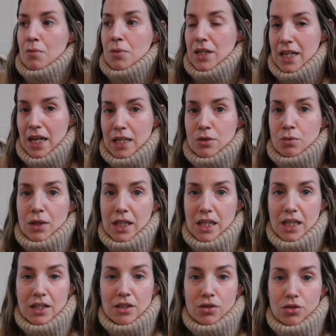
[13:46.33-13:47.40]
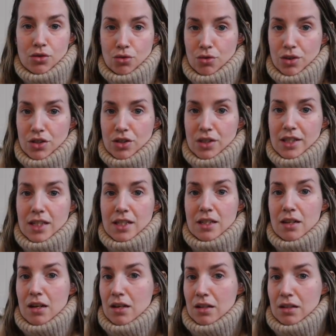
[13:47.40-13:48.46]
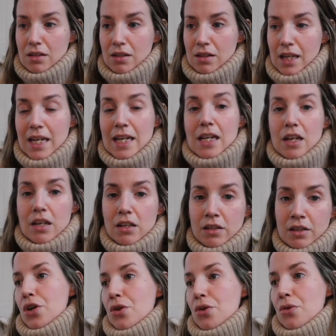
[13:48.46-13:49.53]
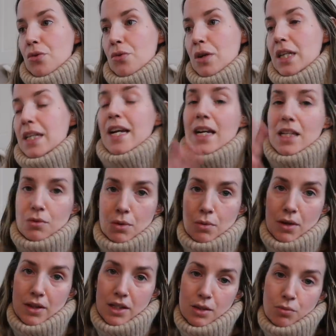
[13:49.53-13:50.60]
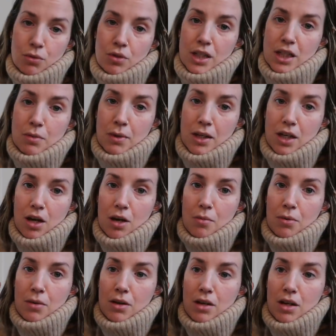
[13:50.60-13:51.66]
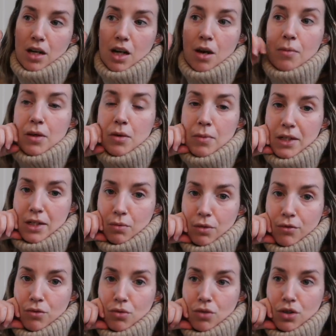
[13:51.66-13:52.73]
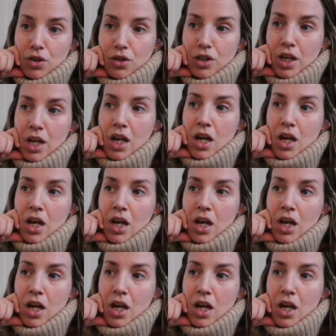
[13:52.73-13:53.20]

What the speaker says: But yes, we need storage because there's none here. So yes, we went this morning to pick up a couple of the bits that we've ordered.